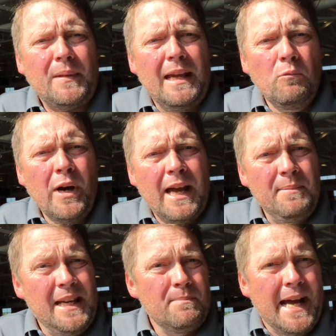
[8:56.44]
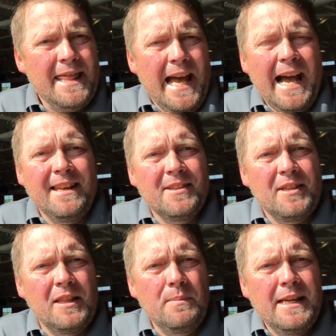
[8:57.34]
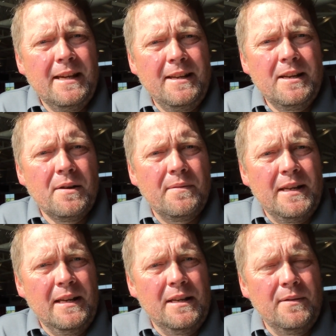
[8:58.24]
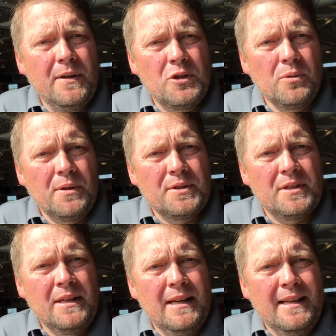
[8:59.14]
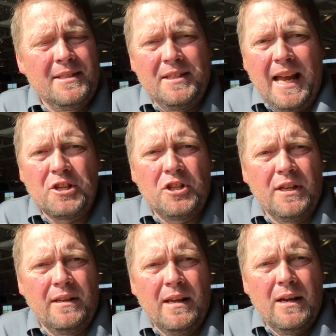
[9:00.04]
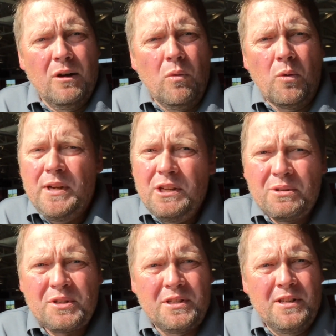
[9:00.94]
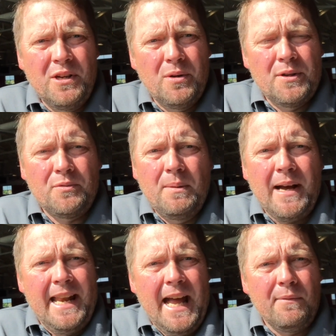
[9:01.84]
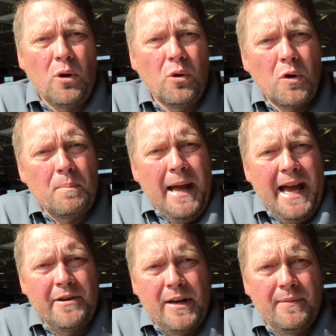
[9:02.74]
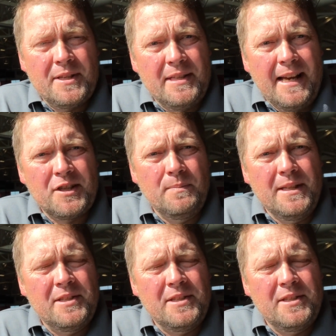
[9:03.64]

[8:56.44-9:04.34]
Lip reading: And what I mean by that is at the beginning of an individual's session, what we used to do is we might have a whole battery of assessments